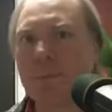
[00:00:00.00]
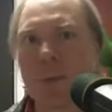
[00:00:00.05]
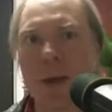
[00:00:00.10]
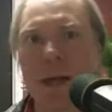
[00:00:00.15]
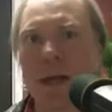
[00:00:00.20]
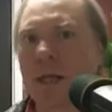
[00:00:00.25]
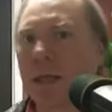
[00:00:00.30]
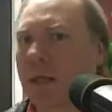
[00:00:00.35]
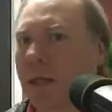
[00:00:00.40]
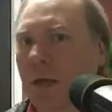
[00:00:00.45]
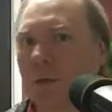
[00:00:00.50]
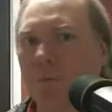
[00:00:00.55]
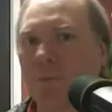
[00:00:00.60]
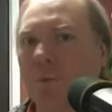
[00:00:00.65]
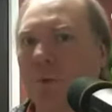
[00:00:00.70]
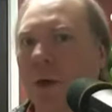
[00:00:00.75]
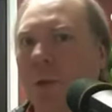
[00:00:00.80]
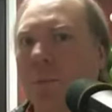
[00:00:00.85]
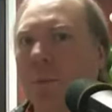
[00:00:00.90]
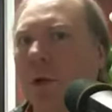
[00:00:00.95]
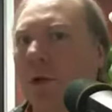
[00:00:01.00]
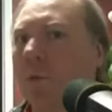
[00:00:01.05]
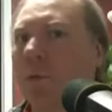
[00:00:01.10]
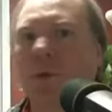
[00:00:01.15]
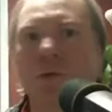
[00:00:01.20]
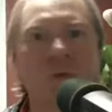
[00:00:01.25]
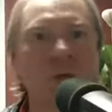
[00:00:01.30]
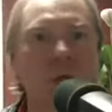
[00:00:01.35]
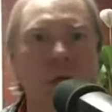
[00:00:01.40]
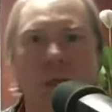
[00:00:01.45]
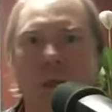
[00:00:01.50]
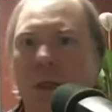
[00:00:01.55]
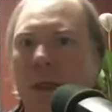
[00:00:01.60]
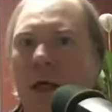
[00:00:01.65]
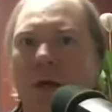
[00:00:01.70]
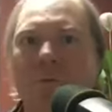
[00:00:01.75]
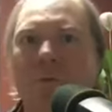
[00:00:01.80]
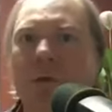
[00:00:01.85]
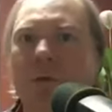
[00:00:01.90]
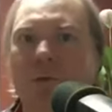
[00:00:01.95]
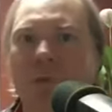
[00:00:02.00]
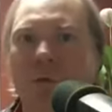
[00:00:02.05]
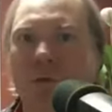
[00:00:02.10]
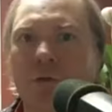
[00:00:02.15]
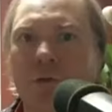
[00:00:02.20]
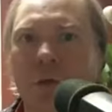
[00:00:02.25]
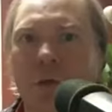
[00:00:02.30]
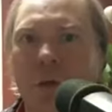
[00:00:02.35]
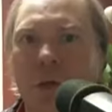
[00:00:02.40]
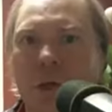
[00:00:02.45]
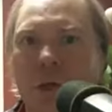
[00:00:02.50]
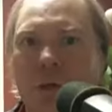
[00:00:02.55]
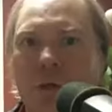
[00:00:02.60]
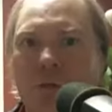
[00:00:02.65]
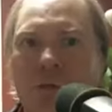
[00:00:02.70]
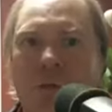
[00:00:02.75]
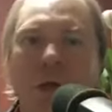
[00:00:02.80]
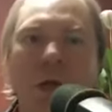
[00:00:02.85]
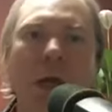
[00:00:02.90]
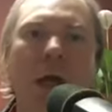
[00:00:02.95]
anything from you, which you loved as a journalist.